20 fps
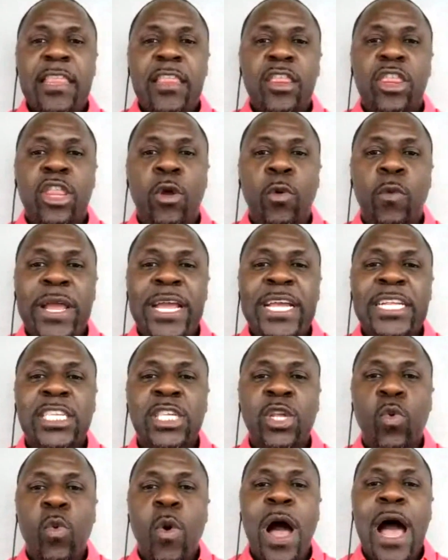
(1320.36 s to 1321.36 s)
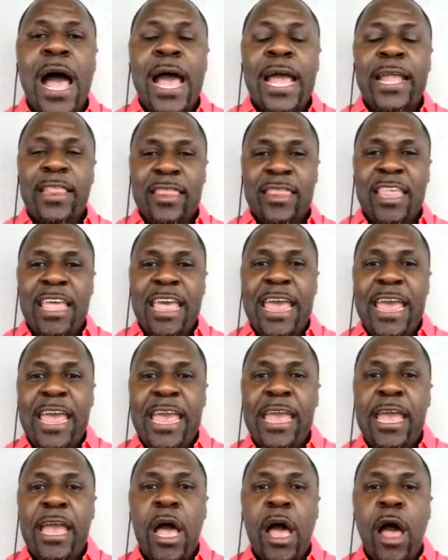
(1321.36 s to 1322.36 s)
the reason why
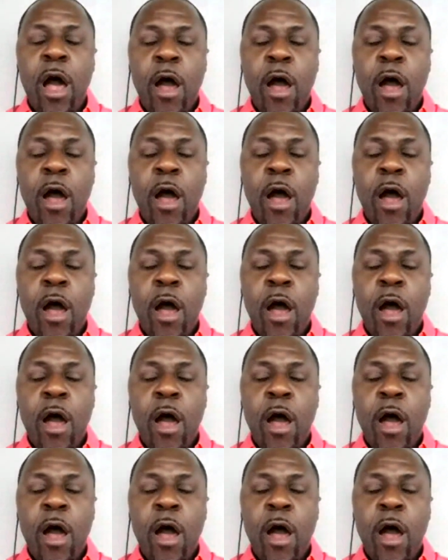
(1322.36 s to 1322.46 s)
they